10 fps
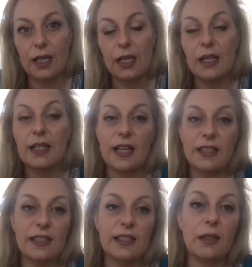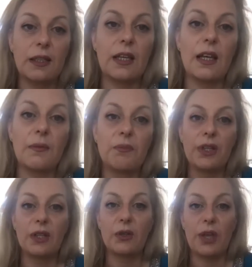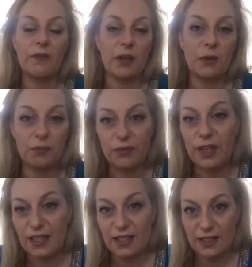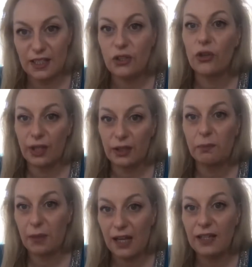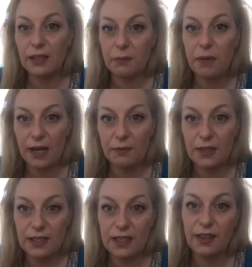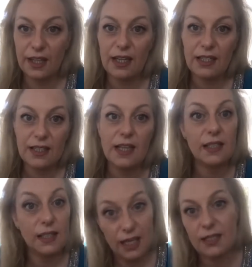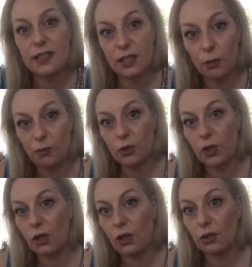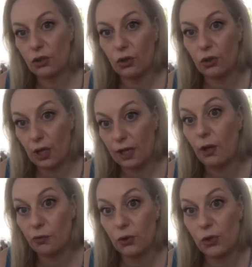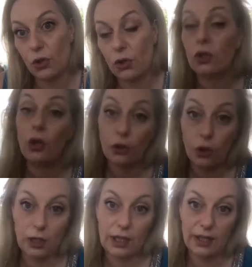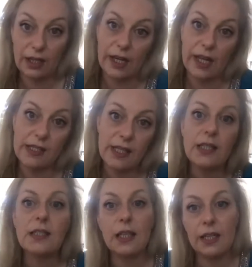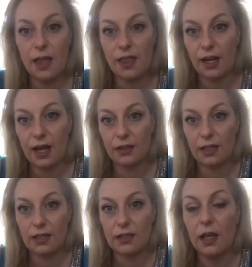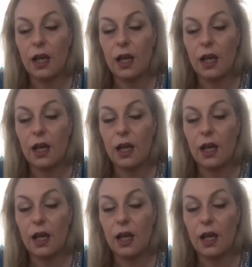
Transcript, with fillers: Yes, I see you have a, a, suggestion that planning departments in the NHS. Yes, it's an obviously cho- an obvious choice, not only in the NHS, in other countries.